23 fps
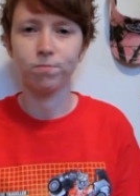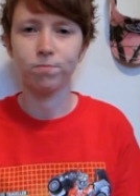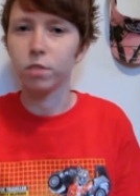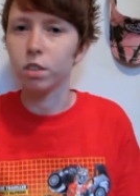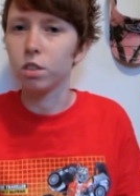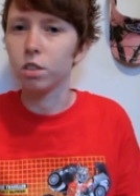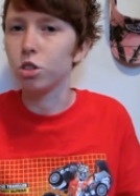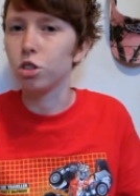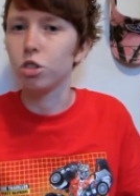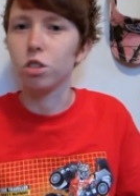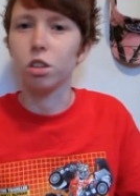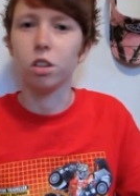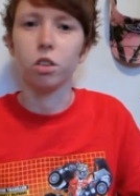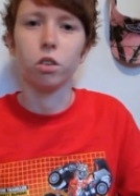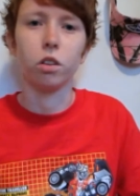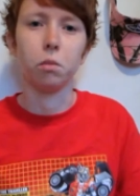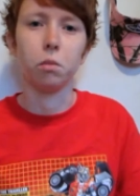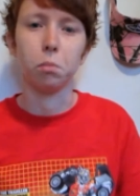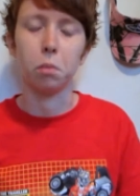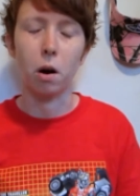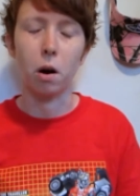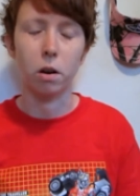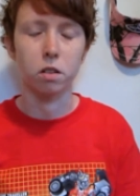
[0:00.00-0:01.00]
It's just a little
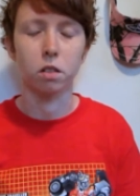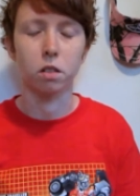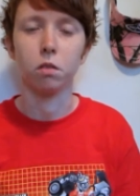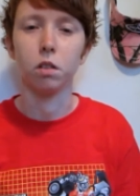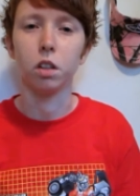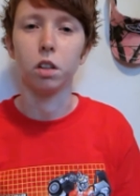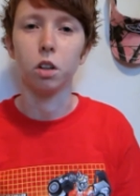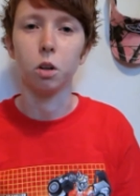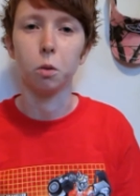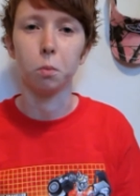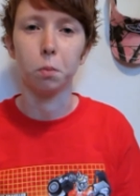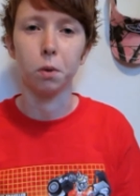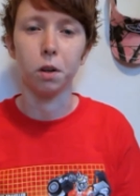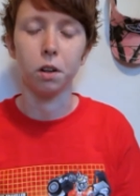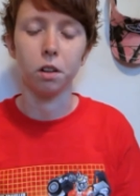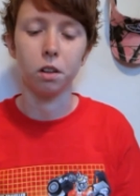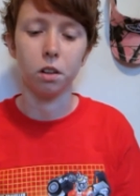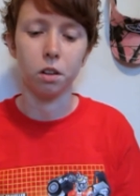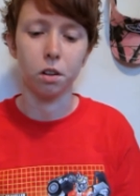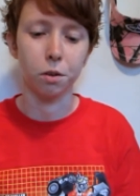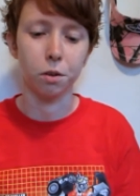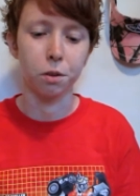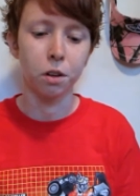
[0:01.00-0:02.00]
unboxing video, but
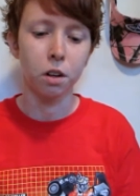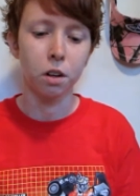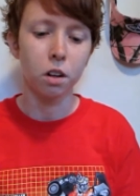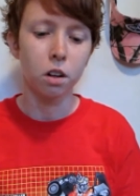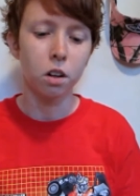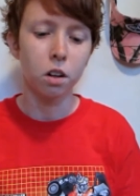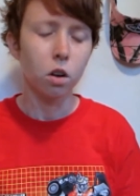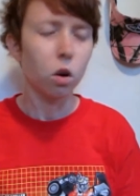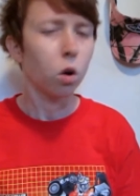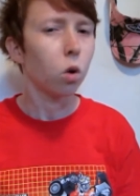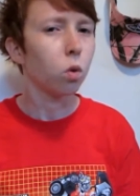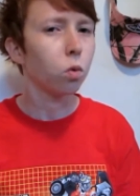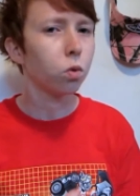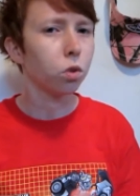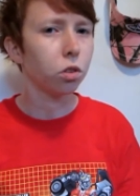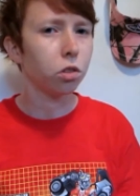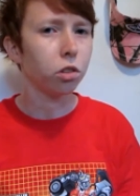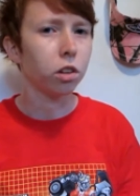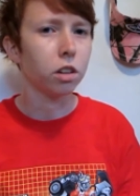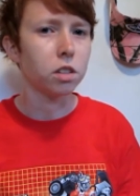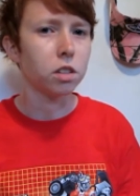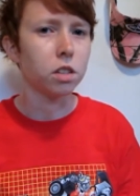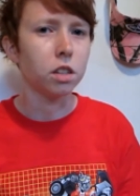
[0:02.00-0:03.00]
you know, hopefully
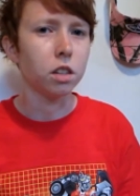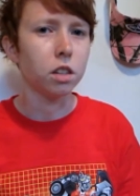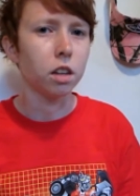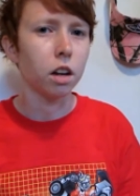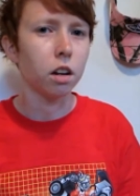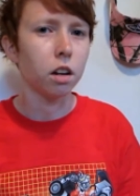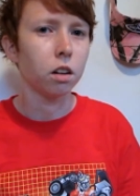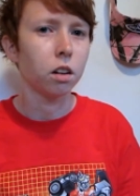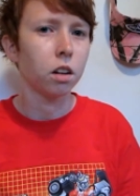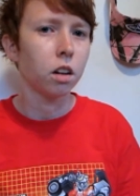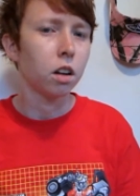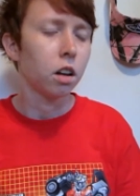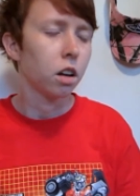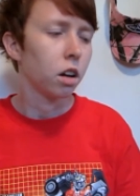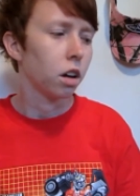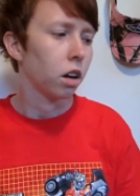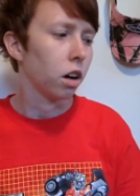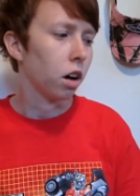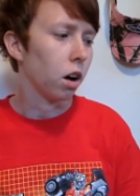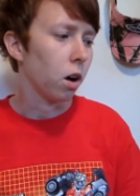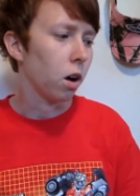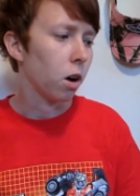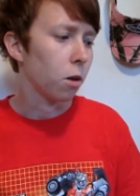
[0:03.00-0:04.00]
you guys seen that.
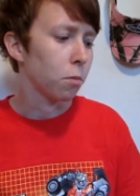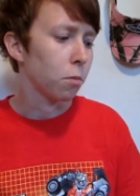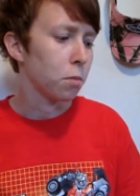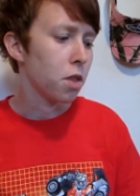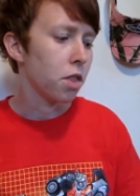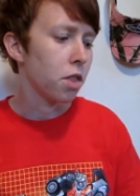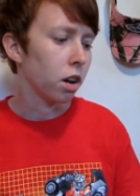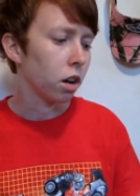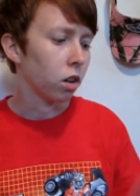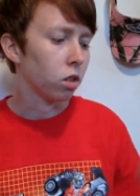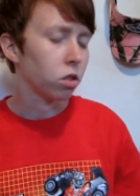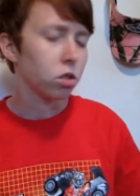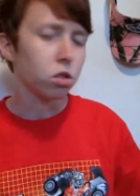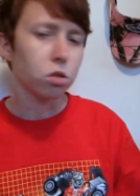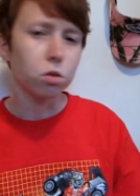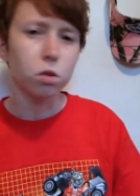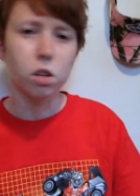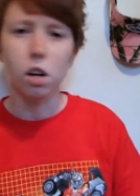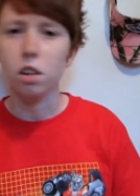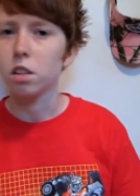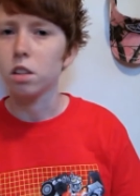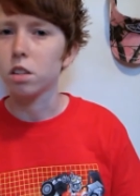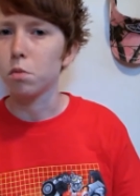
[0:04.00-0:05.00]
And then I also
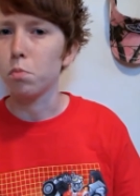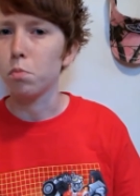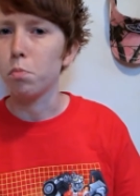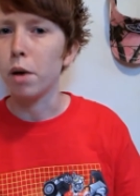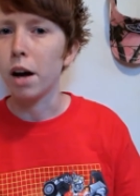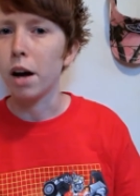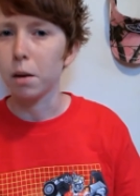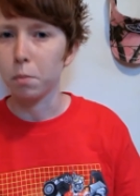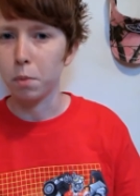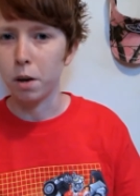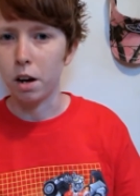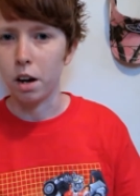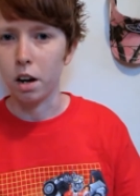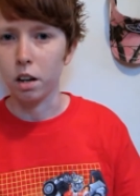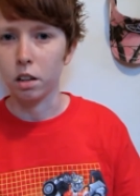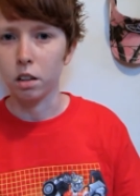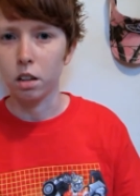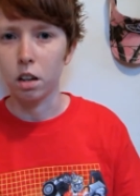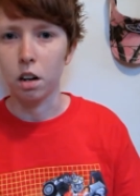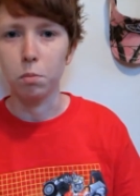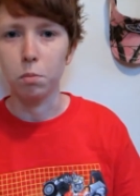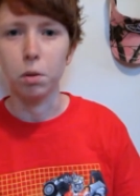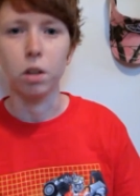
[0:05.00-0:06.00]
got this
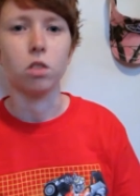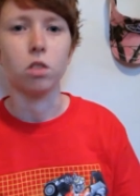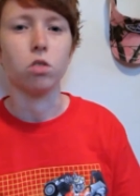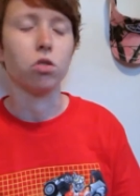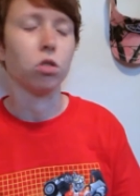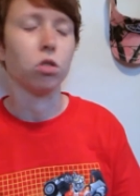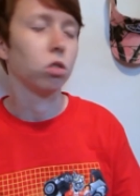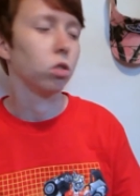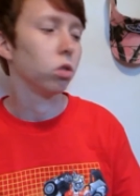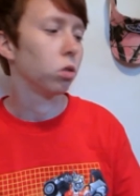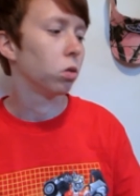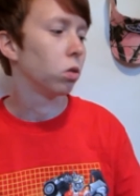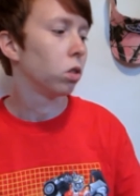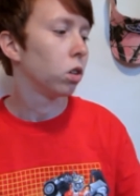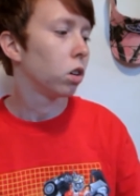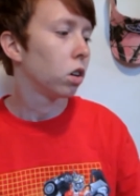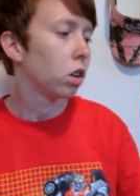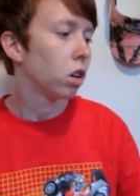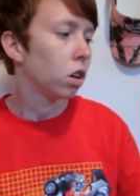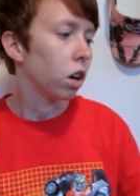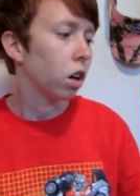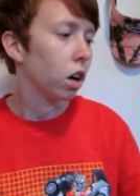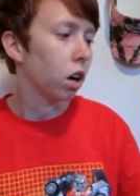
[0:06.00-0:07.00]
backpack that I'm about to show you,
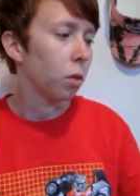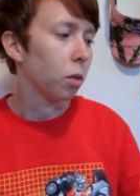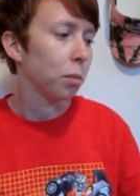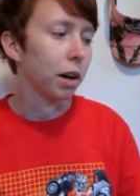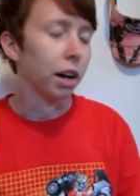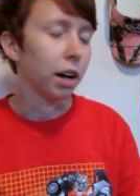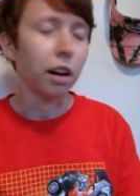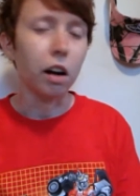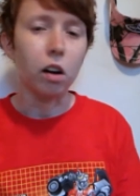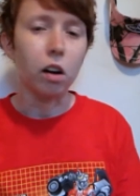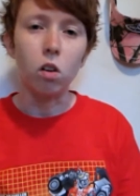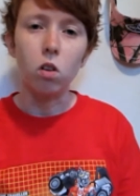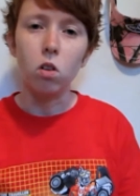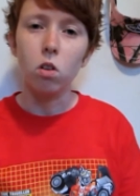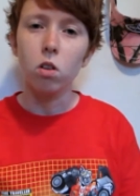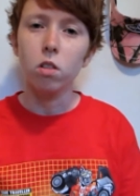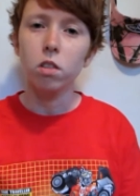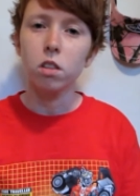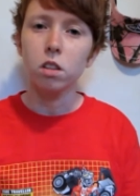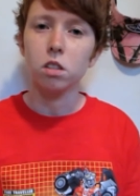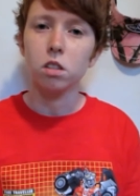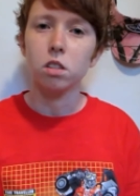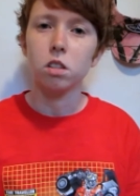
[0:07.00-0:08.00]
and I got all
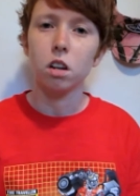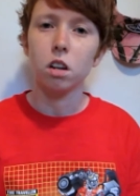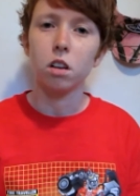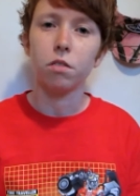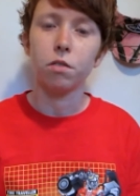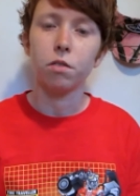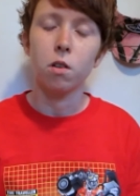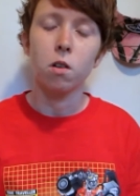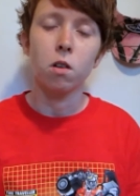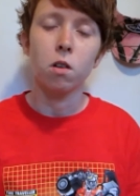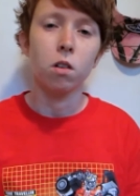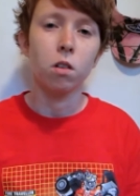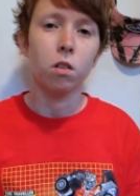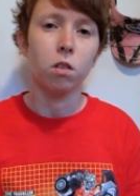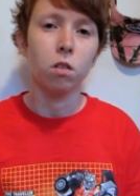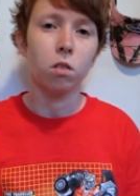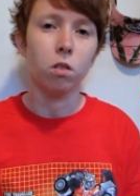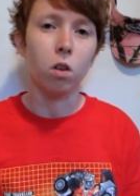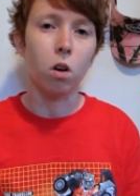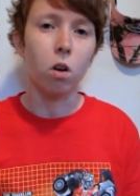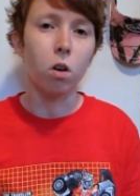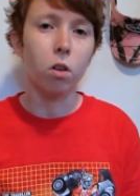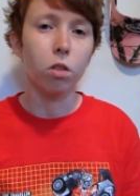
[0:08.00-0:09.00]
the stuff,
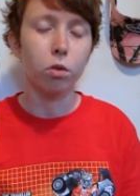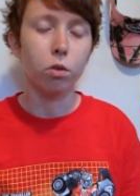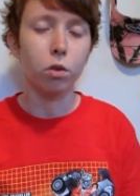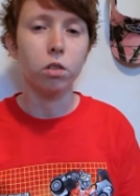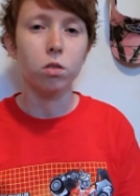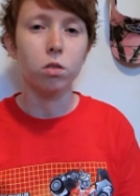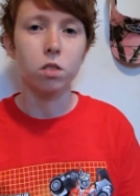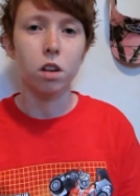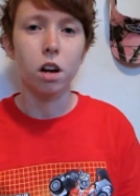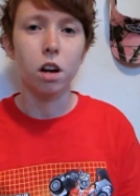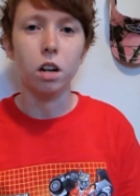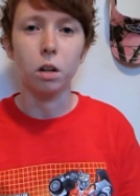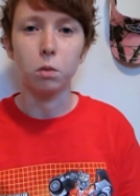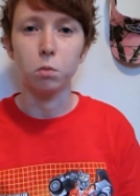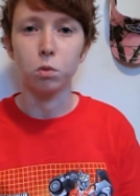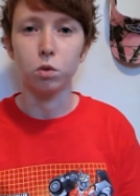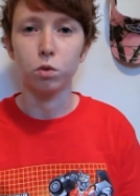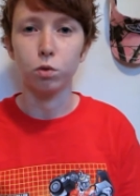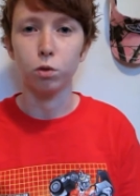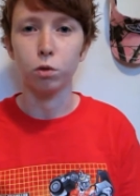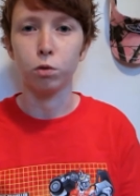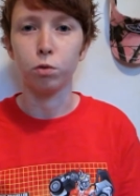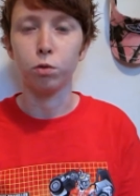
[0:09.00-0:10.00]
all three of those items
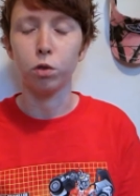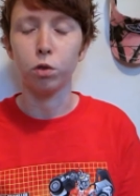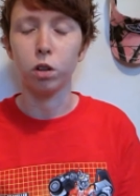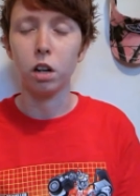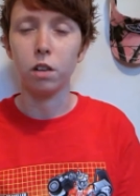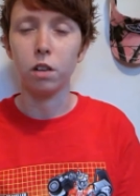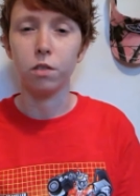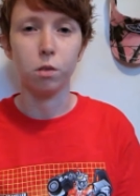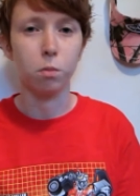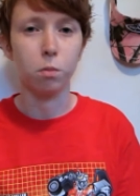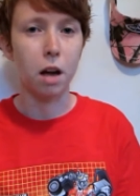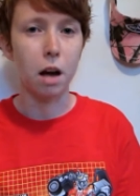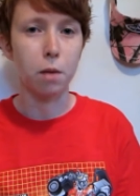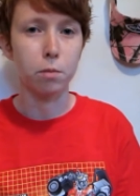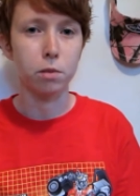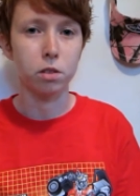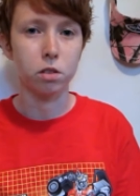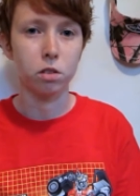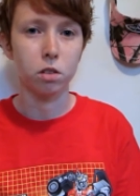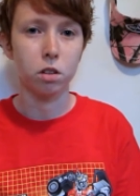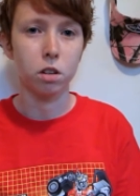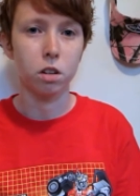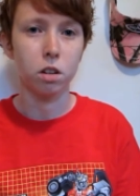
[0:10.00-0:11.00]
for free from
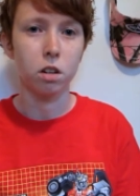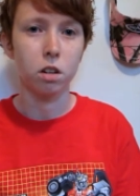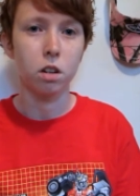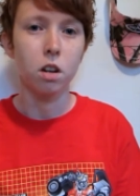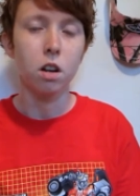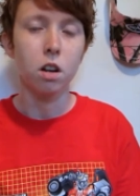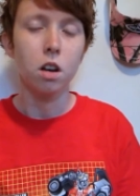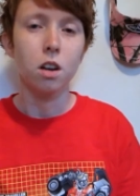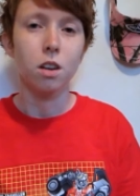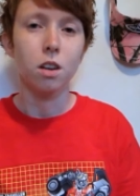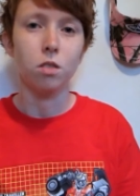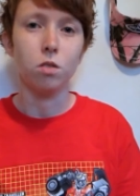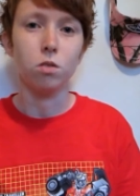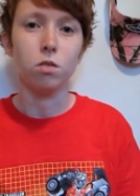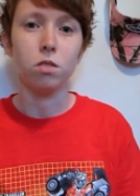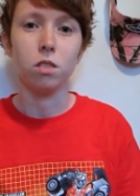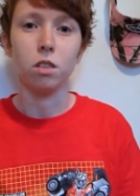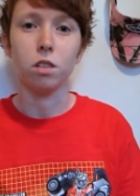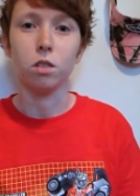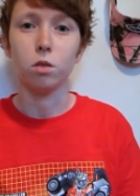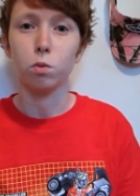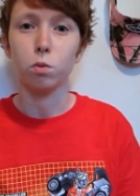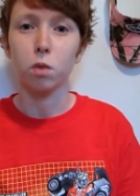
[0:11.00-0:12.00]
Amazon
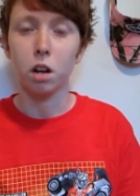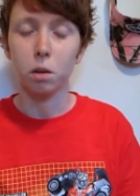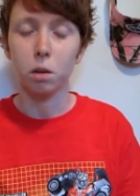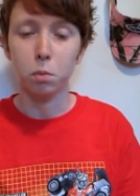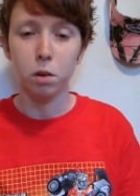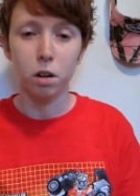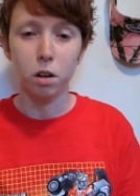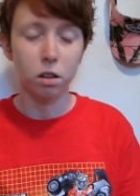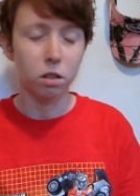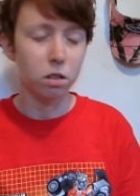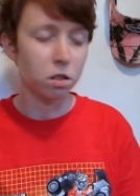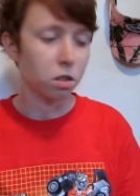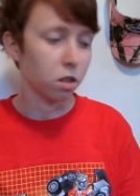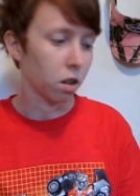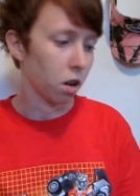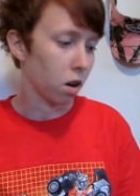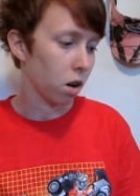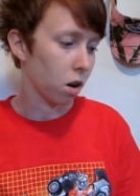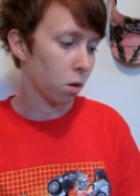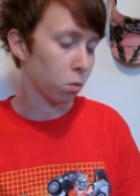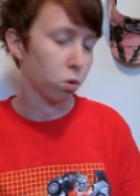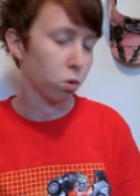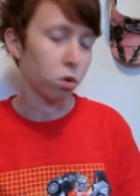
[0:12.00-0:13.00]
using
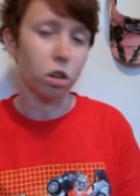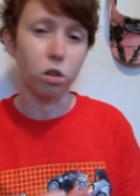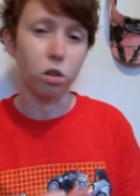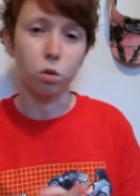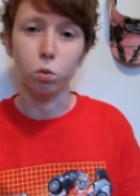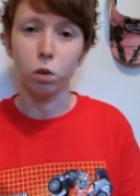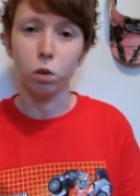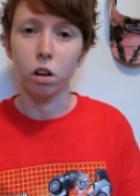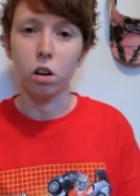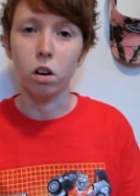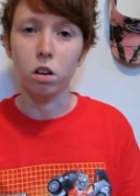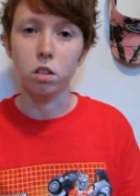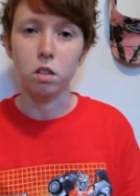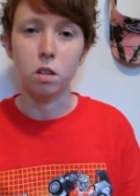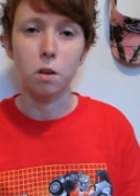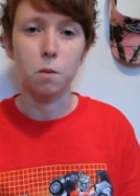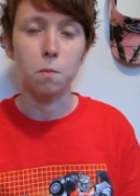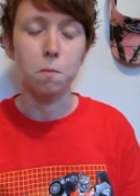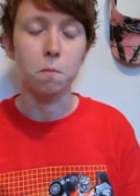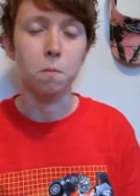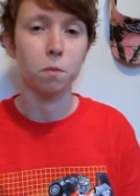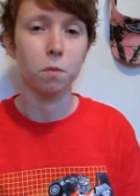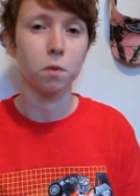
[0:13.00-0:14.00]
Swagbucks, so that's really
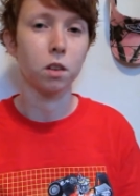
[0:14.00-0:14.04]
awesome